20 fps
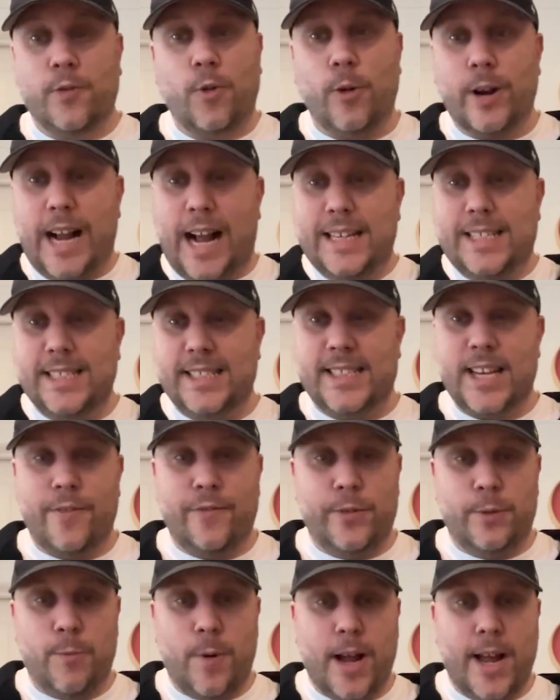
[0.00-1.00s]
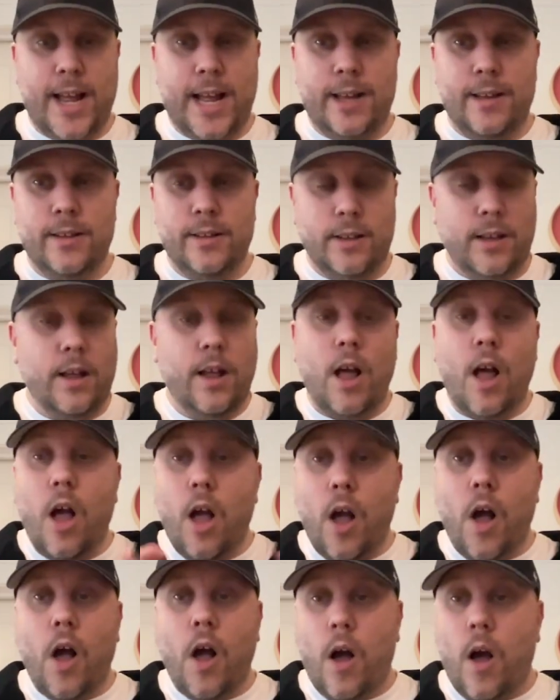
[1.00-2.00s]
I've got gadgets everywhere.
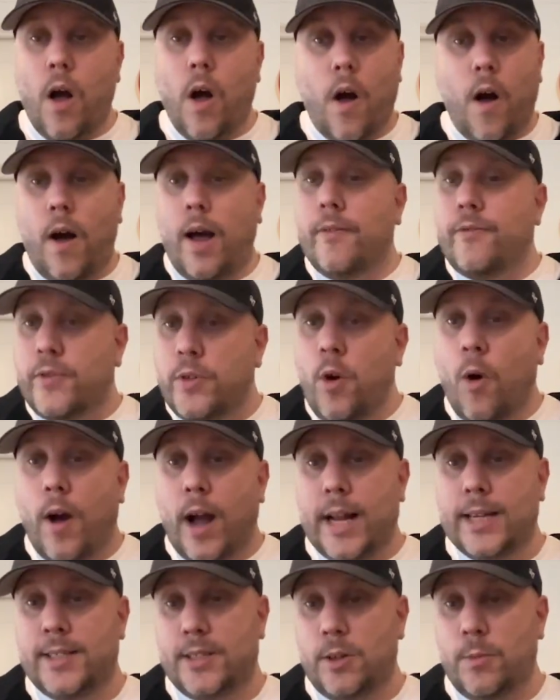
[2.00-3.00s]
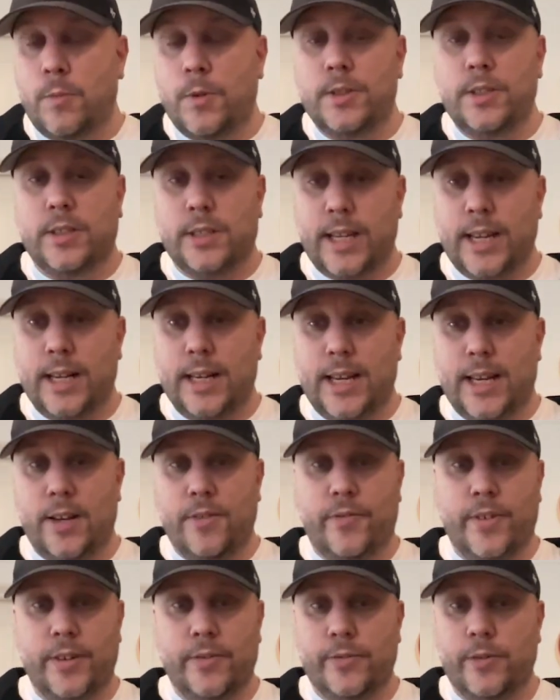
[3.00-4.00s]
I've not had someone steal
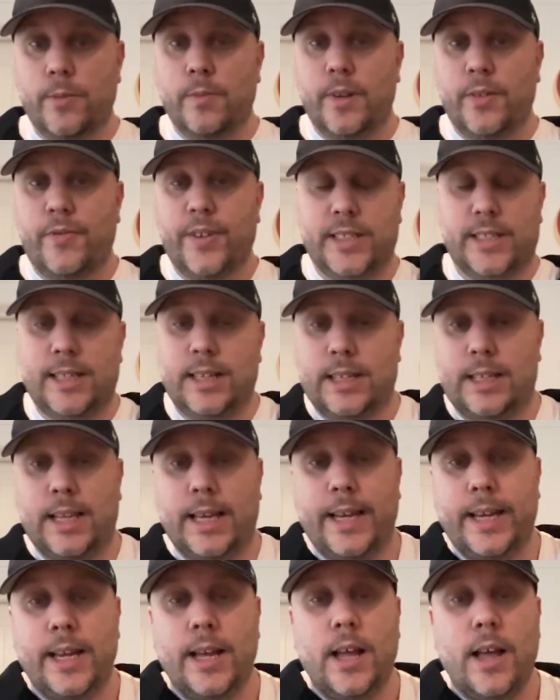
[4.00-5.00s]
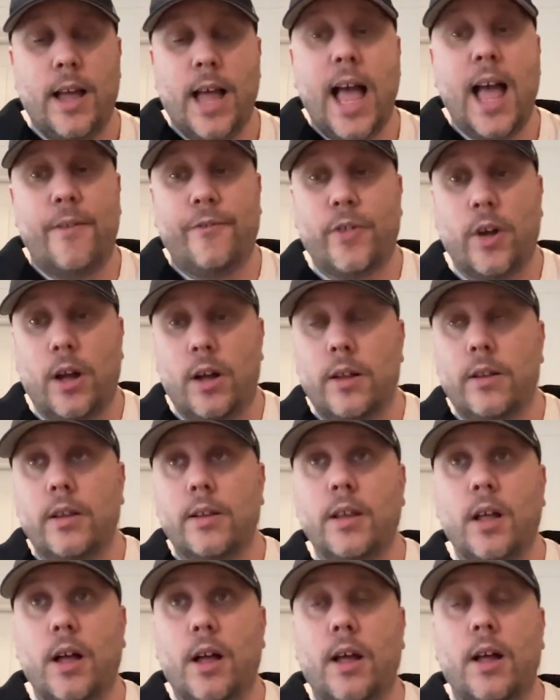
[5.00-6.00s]
anything from me physically ever
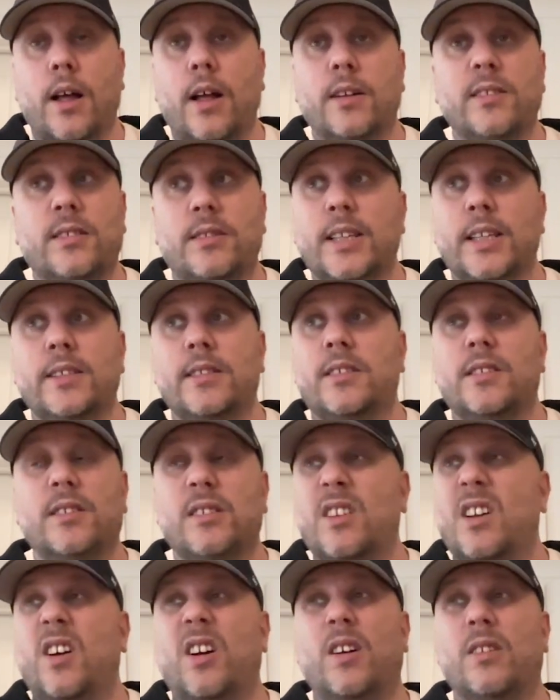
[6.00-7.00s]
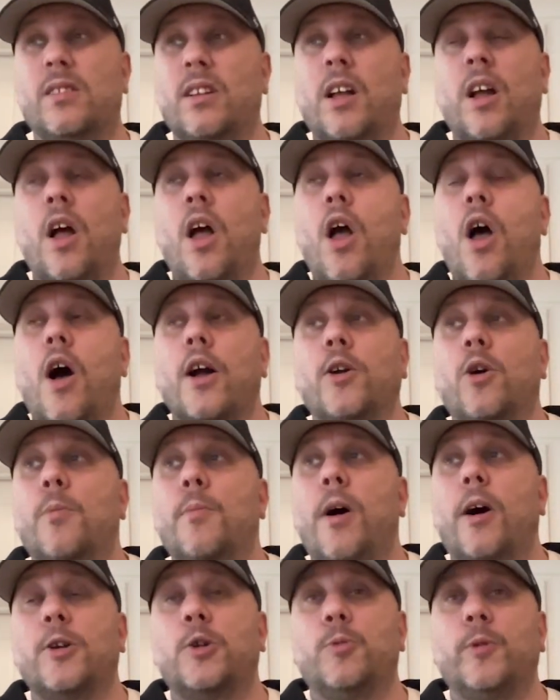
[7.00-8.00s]
uh, since uh, I
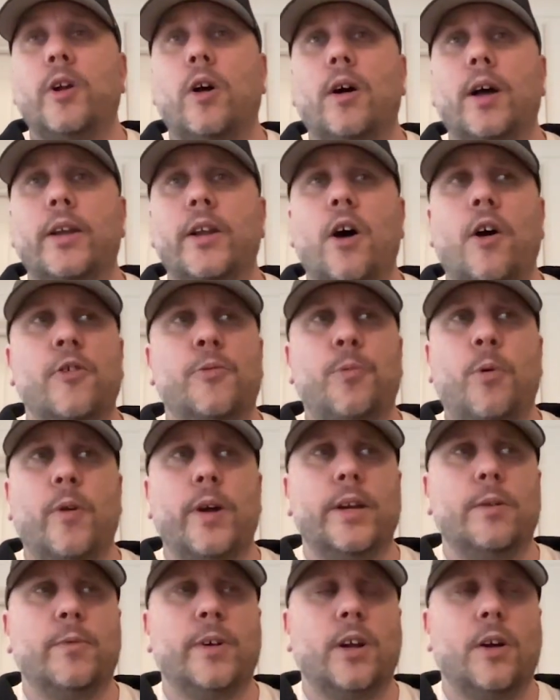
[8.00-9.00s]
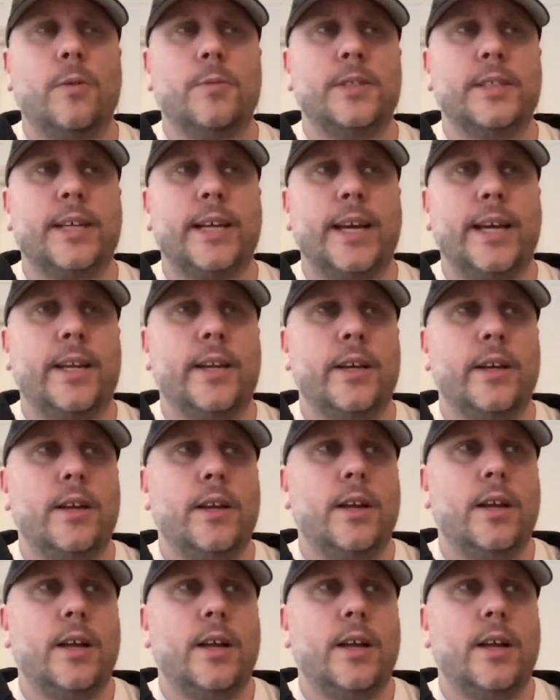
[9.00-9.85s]
got mugged when I, at knife point when I was a kid.